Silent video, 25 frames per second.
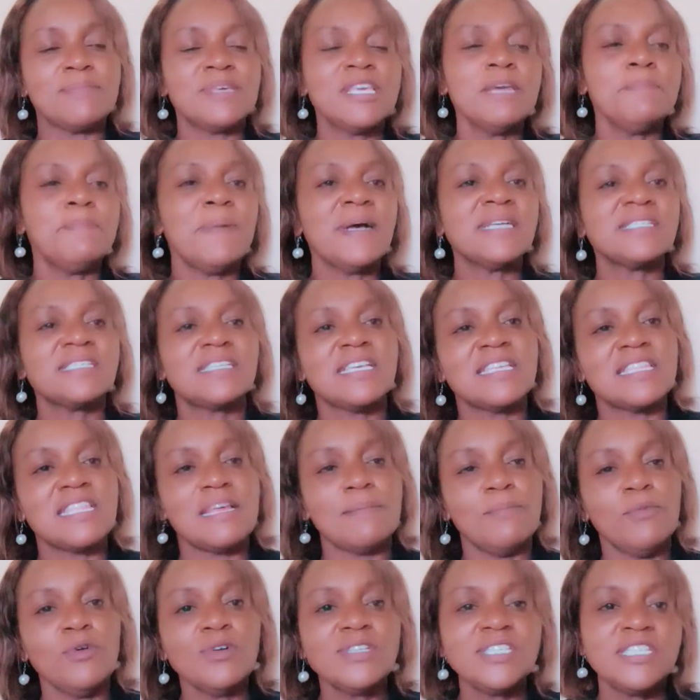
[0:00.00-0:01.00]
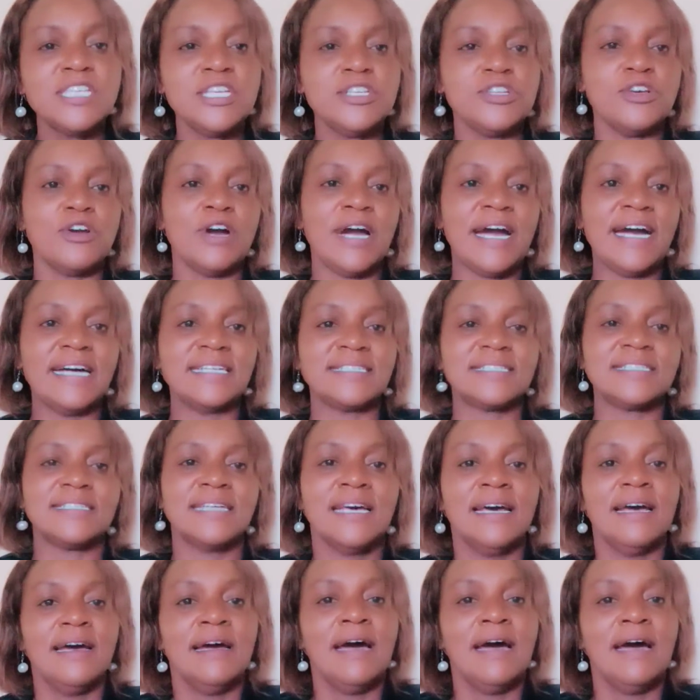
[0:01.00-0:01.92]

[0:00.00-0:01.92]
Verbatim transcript: Keep asking them, what's in your heart?